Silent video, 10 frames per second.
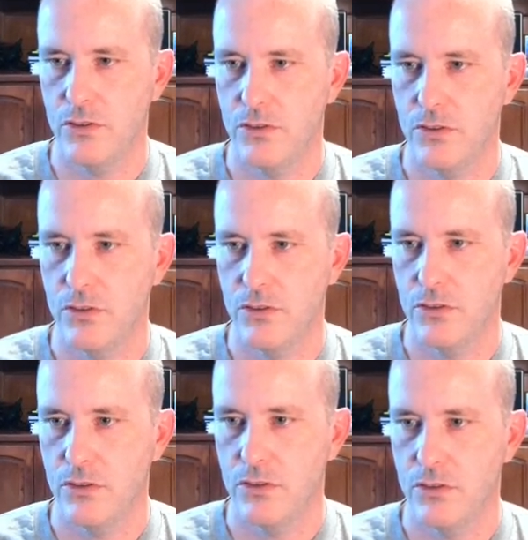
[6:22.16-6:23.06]

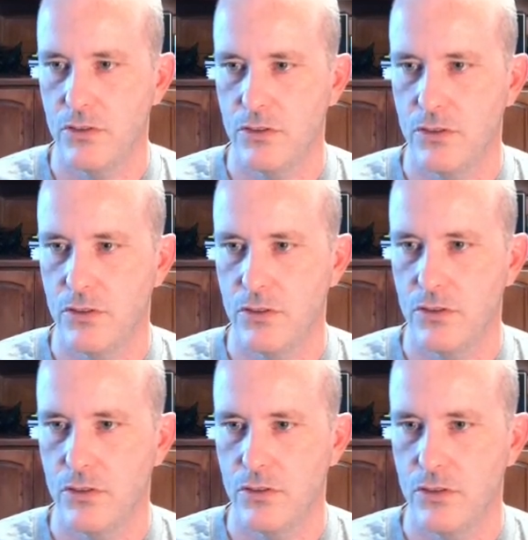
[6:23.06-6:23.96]

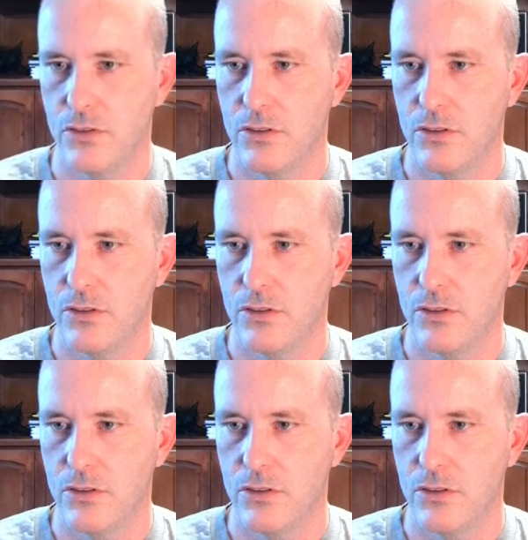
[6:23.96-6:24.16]
Nobody speaks.